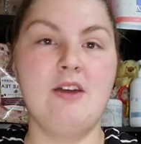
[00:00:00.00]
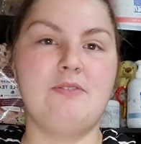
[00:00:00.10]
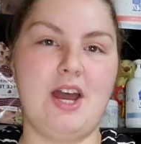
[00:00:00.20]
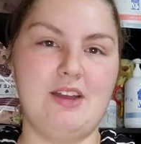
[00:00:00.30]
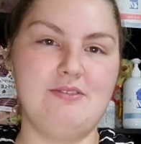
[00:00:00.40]

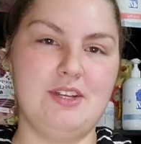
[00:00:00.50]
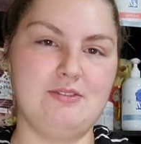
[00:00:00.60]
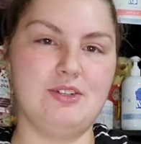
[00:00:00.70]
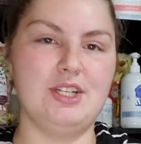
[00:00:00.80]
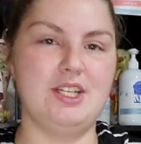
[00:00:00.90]
5
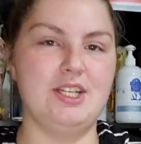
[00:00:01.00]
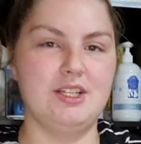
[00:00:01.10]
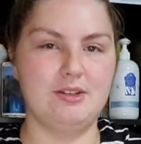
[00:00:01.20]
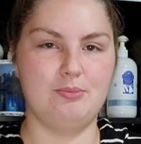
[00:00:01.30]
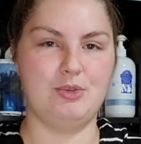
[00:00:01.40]
different
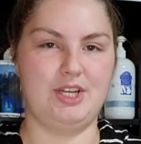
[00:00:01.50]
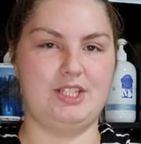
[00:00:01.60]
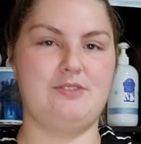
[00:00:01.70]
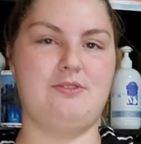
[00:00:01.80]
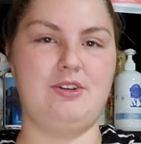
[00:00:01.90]

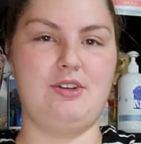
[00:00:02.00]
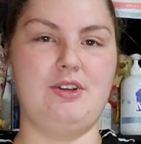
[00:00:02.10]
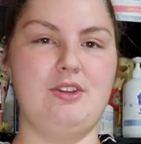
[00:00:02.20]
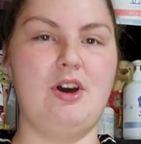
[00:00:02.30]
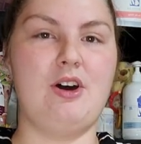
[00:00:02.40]
bricks
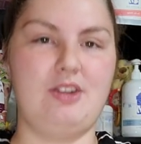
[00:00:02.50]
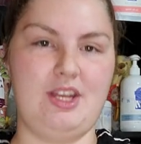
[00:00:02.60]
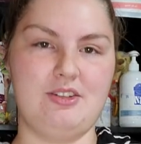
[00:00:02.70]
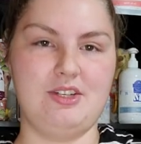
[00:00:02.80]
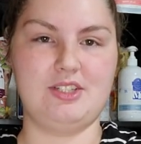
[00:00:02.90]
for the
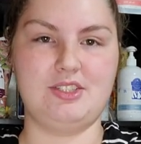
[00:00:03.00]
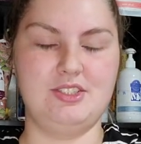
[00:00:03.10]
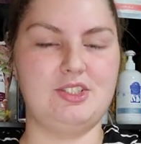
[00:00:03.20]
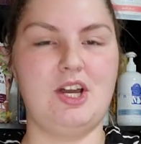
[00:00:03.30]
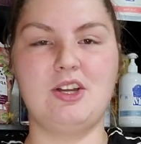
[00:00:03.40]
holiday
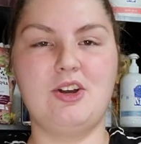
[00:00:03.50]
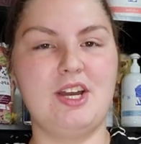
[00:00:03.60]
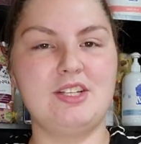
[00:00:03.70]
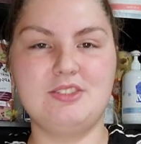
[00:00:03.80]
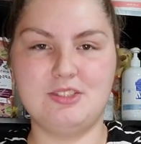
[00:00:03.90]
collection. So I'll go
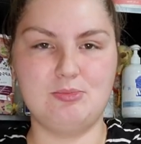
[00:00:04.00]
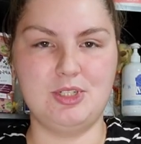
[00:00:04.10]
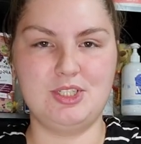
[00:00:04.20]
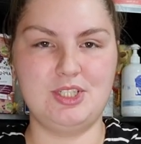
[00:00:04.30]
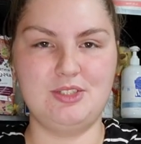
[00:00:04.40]
ahead and just
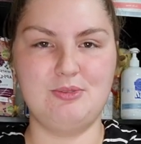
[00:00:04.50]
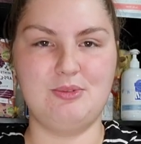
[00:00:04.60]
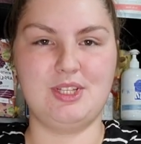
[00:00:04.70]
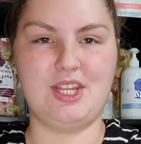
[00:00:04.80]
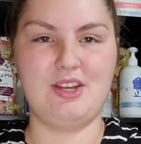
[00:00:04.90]
mention
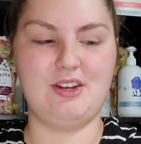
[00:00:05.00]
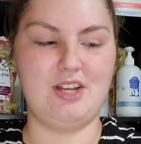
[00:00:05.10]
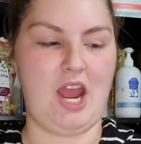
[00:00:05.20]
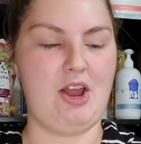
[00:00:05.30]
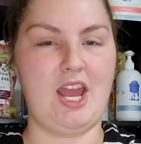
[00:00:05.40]
what they are now.